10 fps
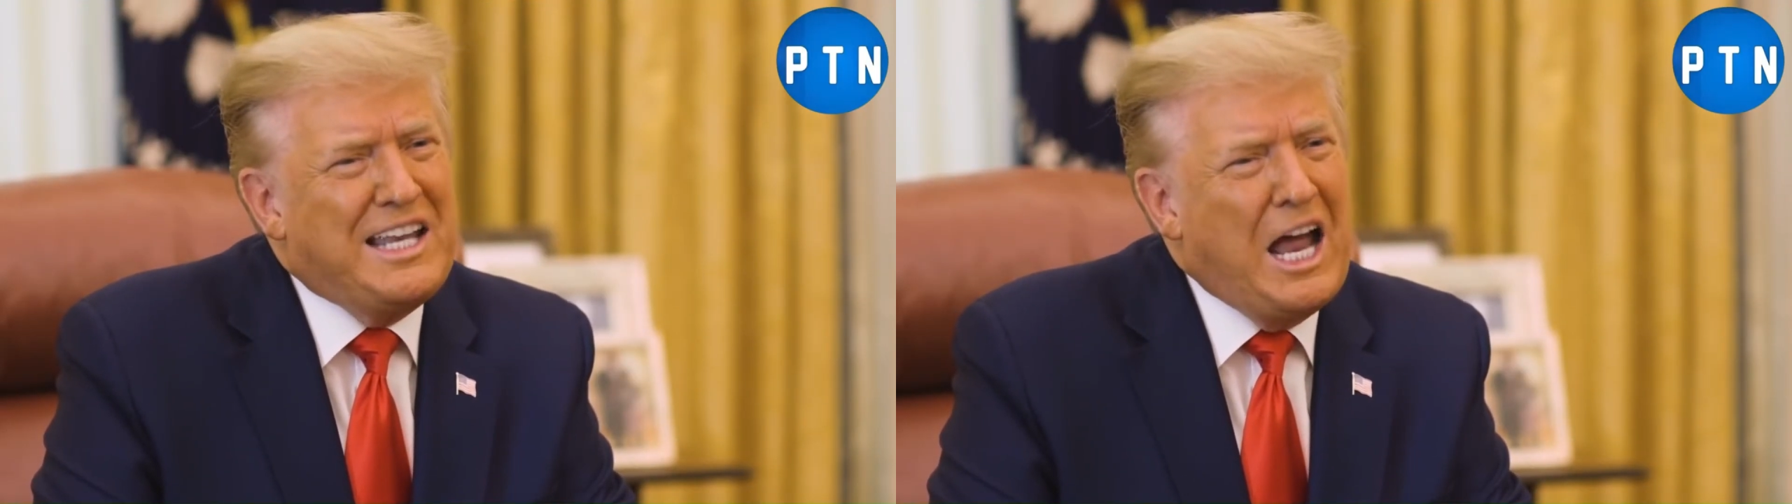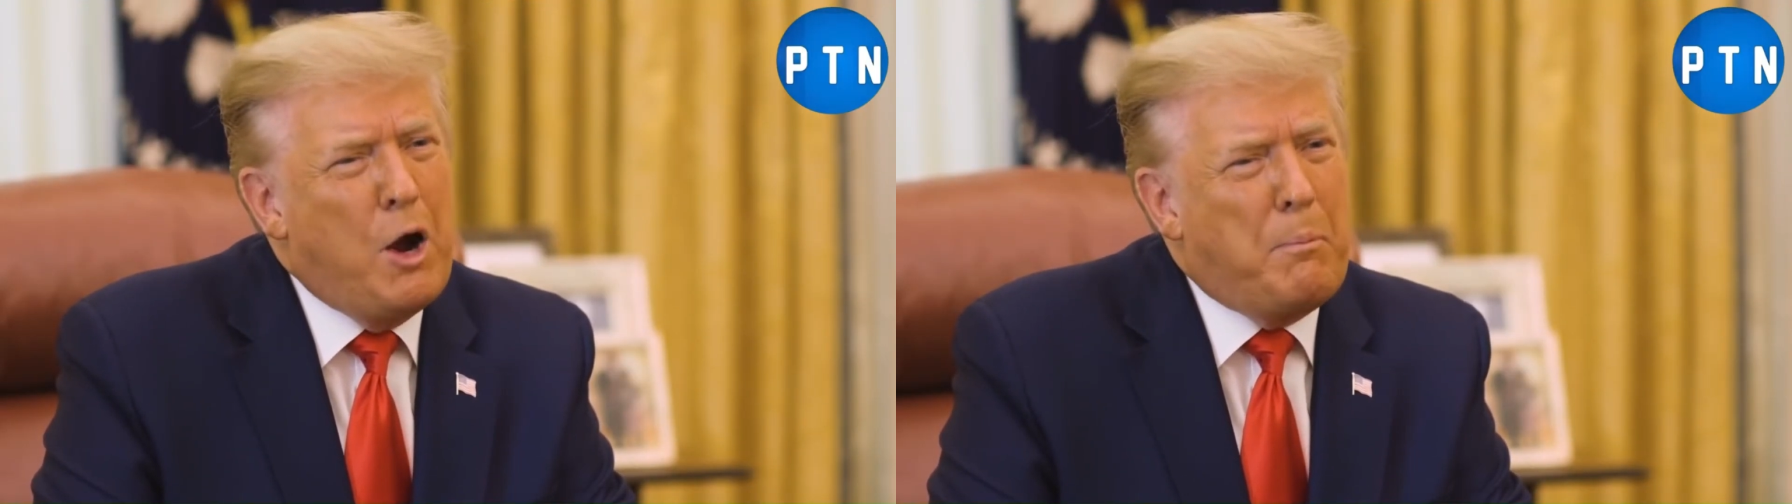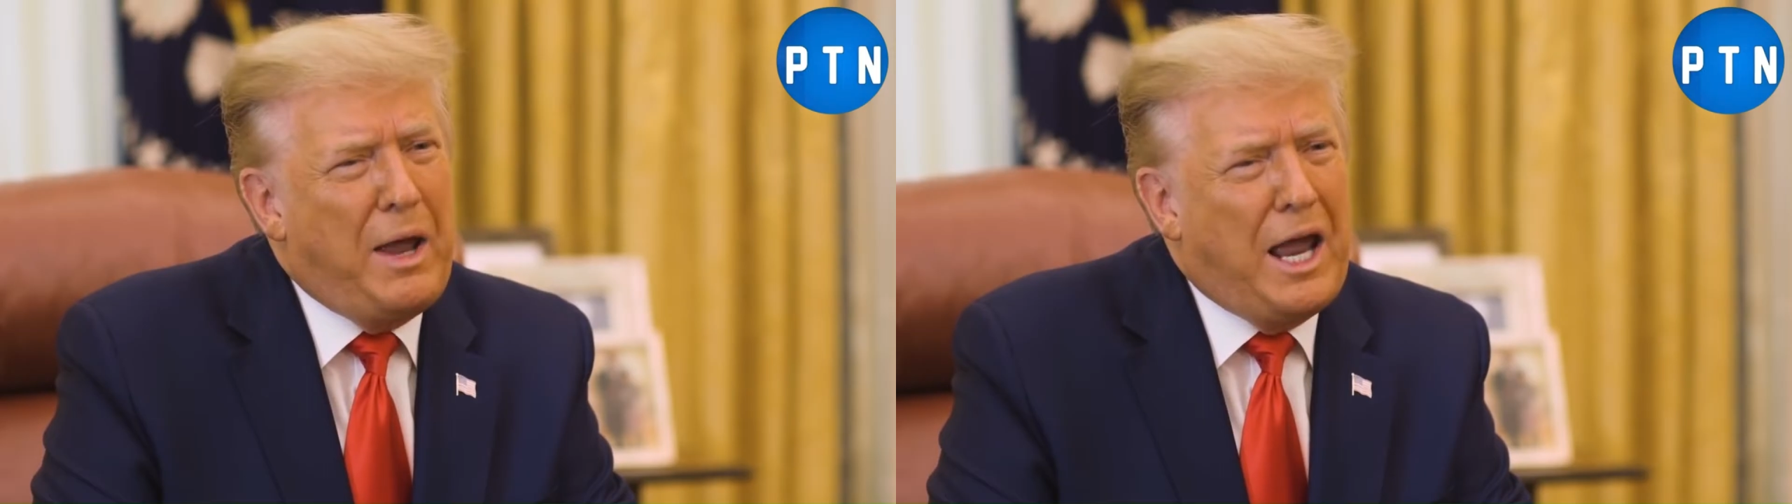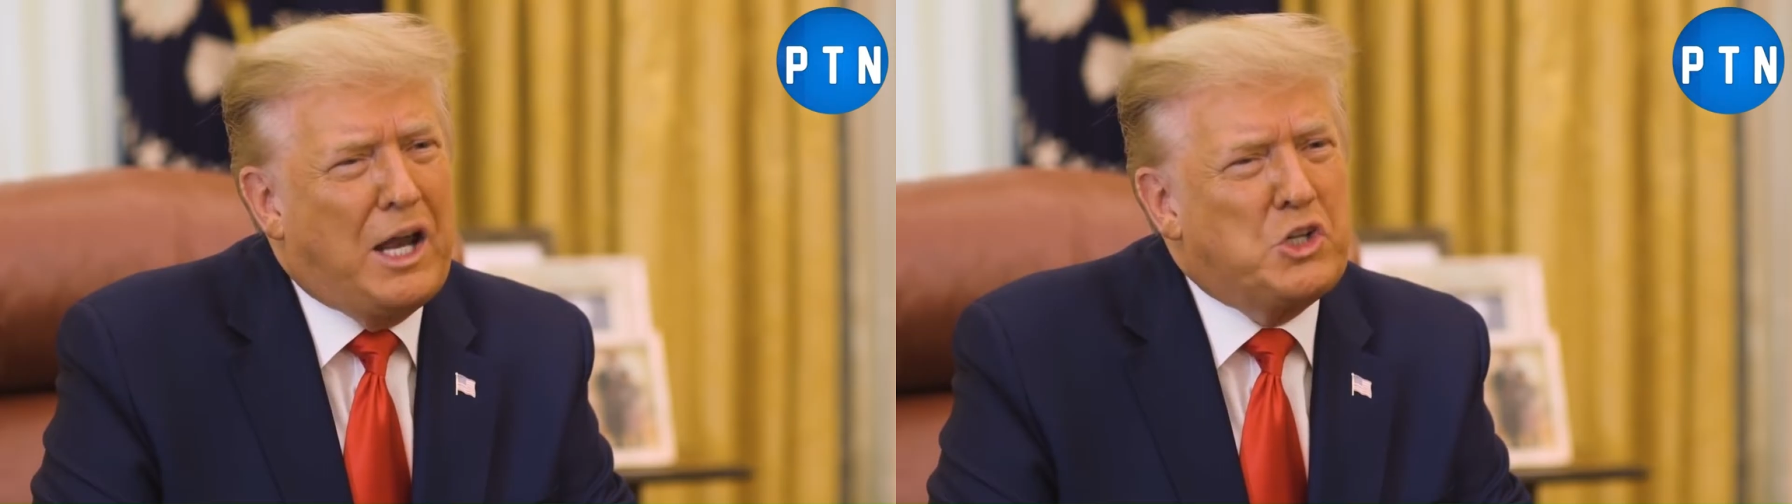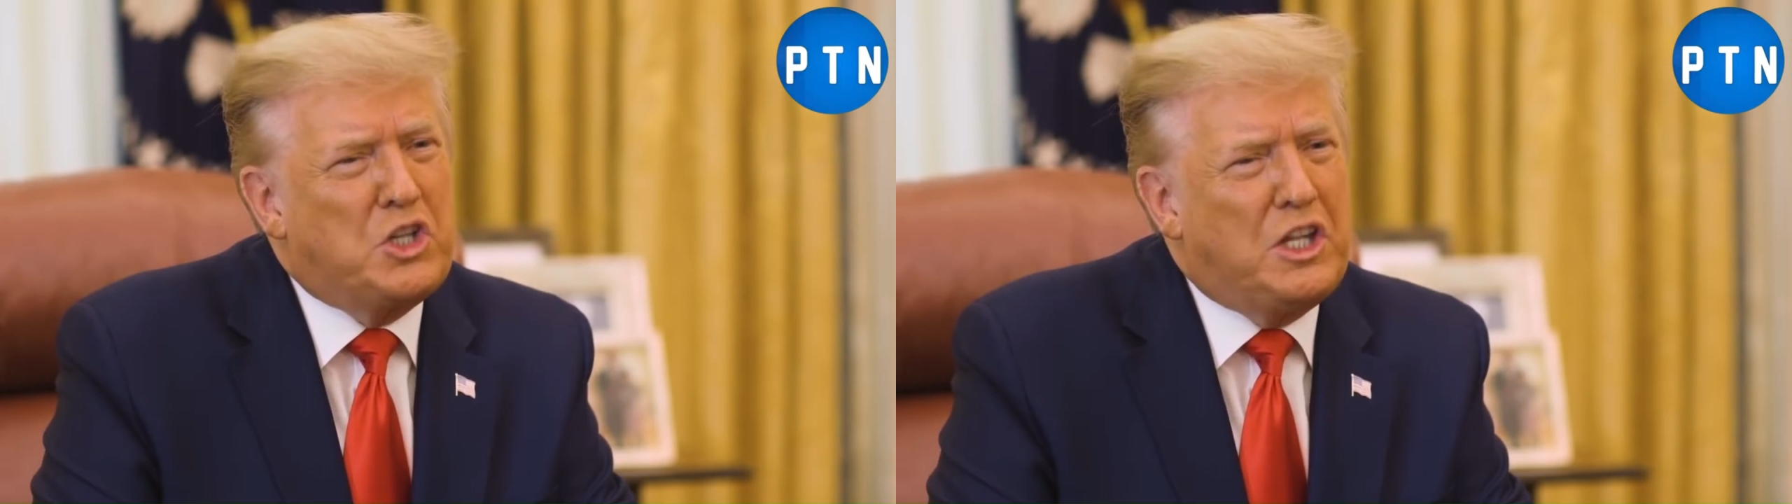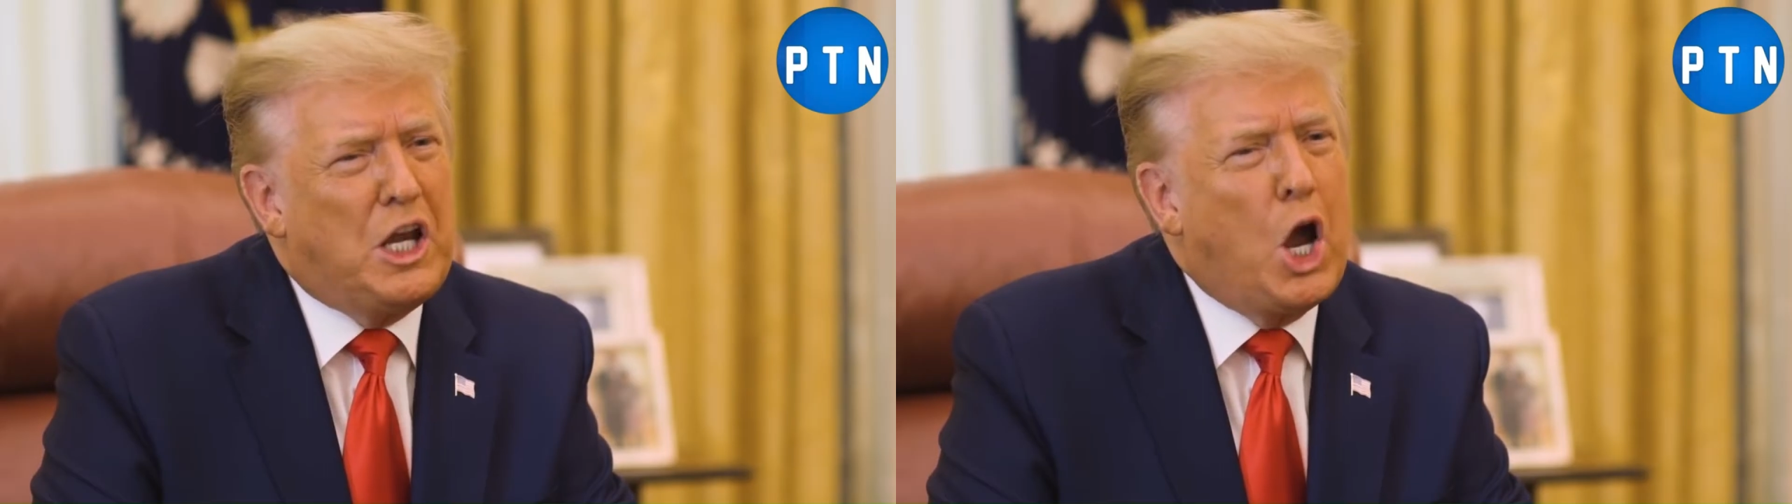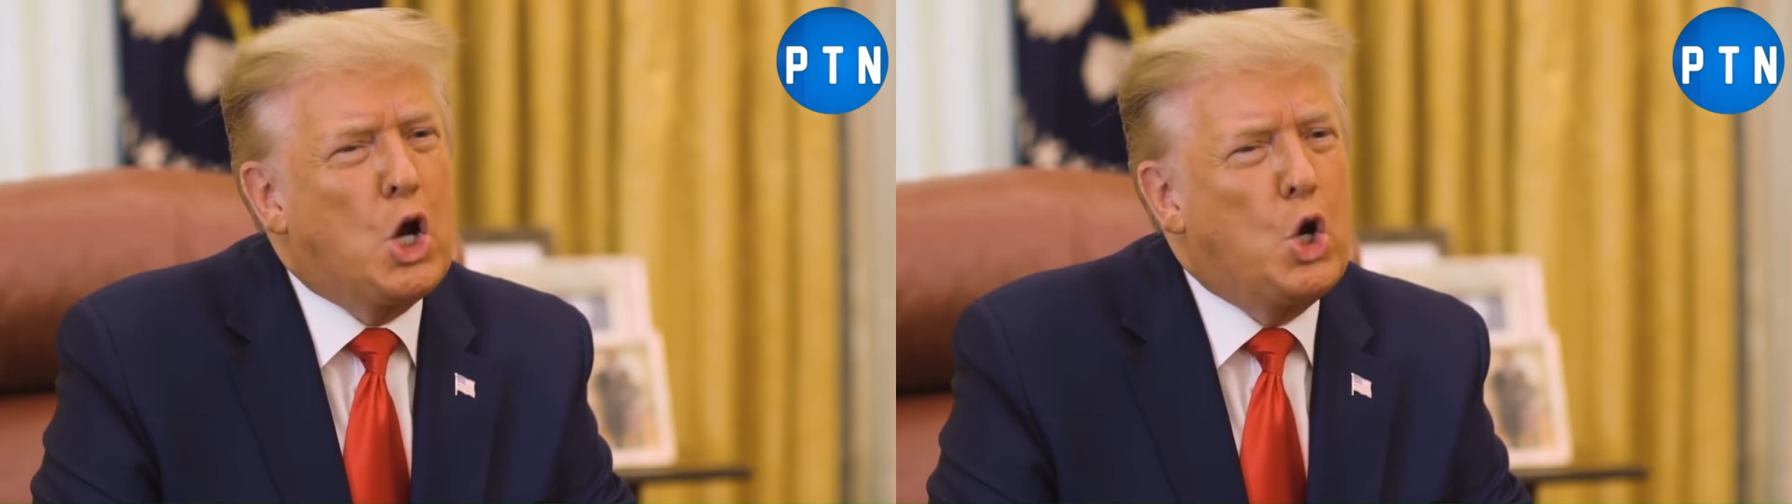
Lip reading: So AG James has